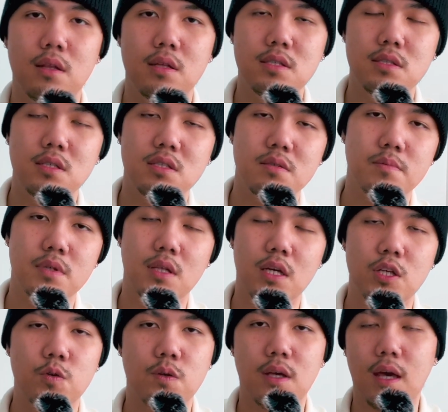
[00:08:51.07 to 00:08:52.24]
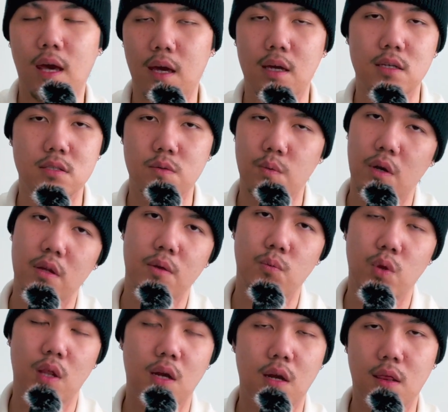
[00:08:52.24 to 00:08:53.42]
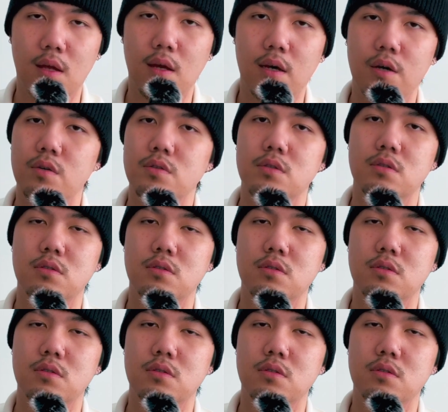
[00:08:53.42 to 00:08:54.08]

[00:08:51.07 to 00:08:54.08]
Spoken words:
This doesn't mean that you can't wear them with anything else.